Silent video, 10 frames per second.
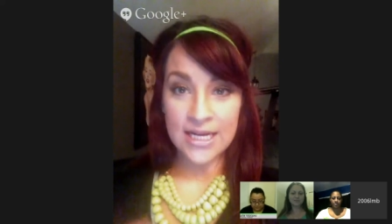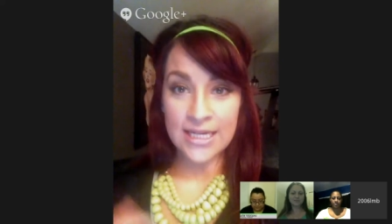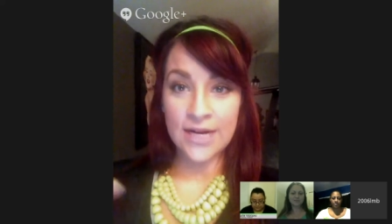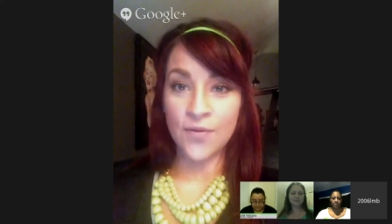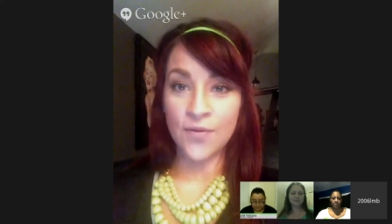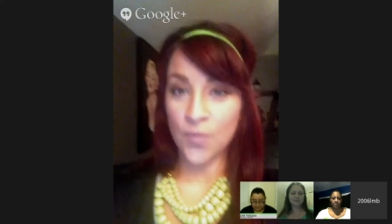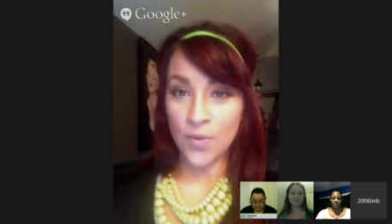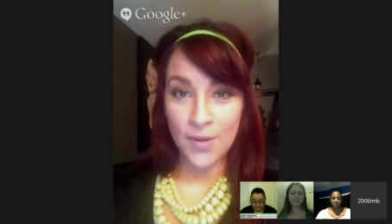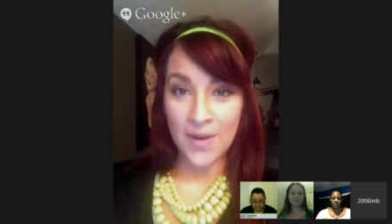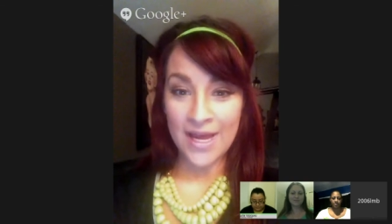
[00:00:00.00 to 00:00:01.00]
I did it for
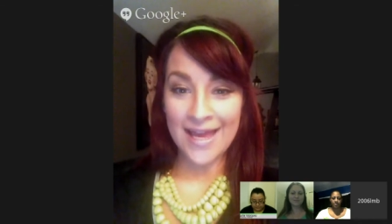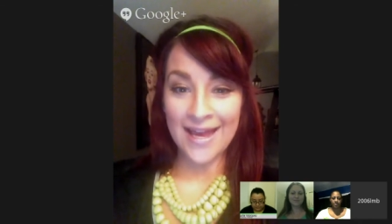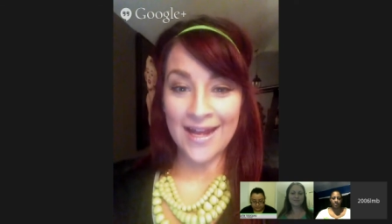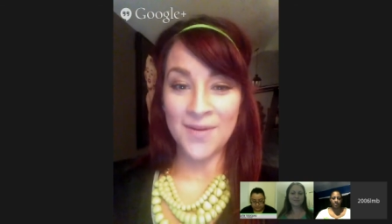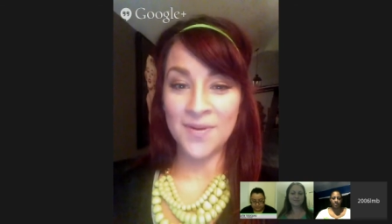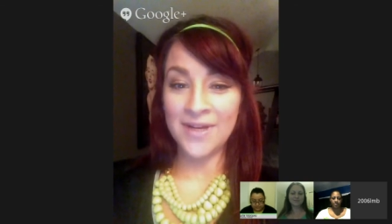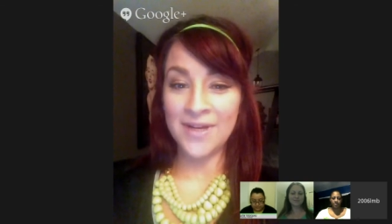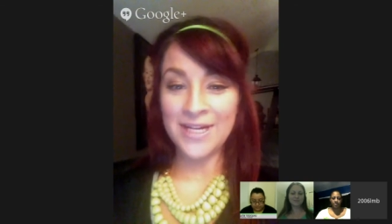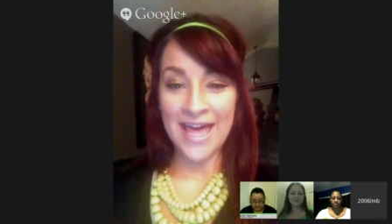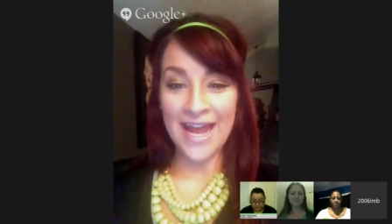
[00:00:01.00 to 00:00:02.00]
1 week, and I really
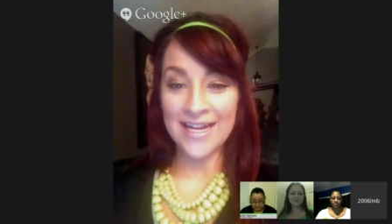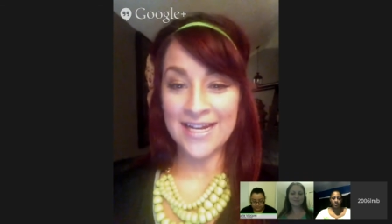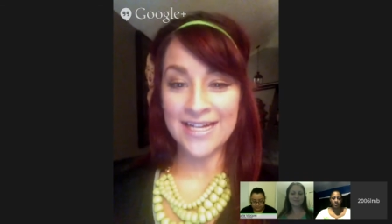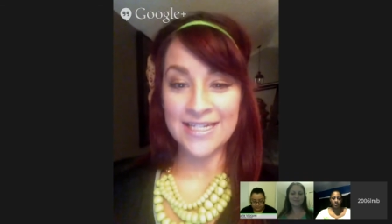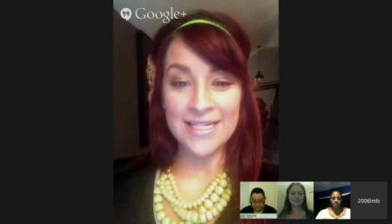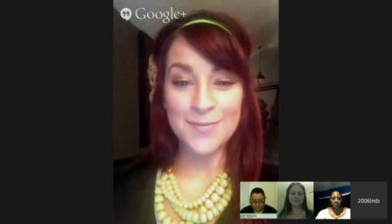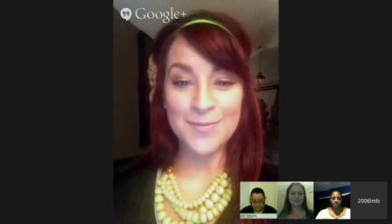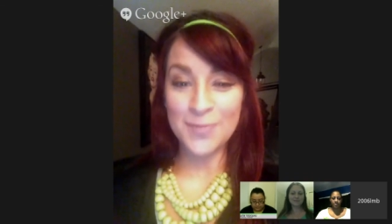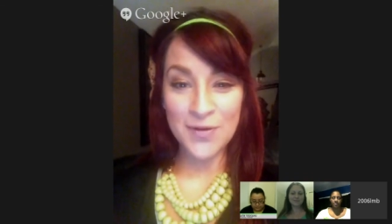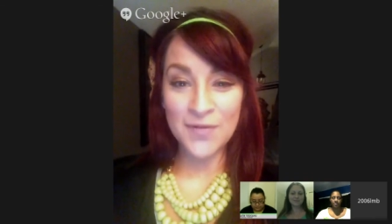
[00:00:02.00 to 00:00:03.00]
just kind of did it to
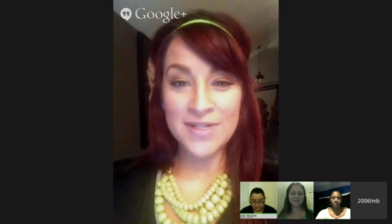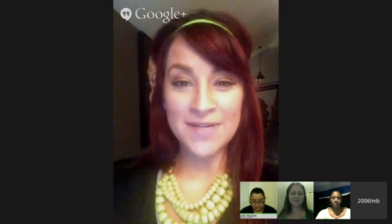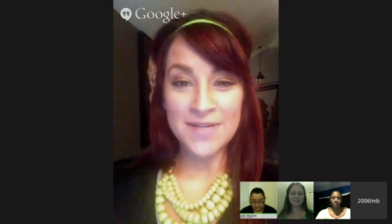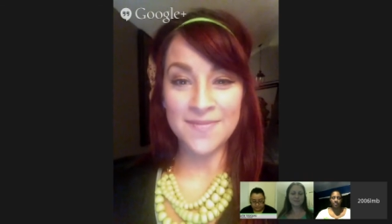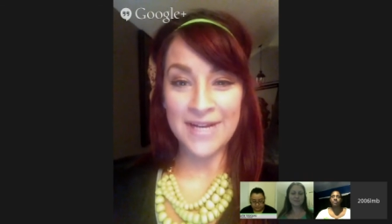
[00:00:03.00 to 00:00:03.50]
disprove to